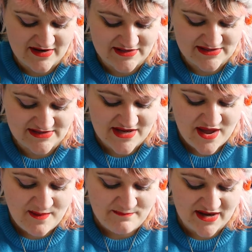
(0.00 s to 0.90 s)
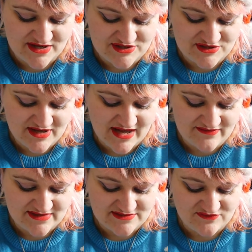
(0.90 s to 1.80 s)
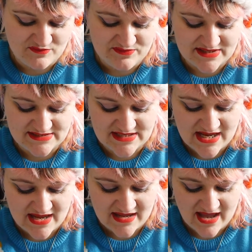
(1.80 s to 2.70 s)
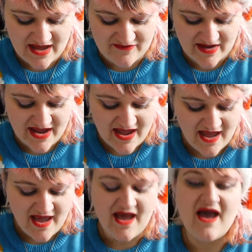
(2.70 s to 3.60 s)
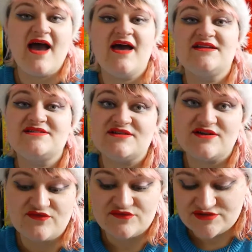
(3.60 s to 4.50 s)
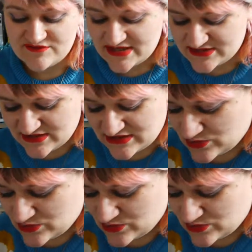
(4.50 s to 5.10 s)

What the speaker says: I just managed to get this from this cafe, and I look forward to reading it. So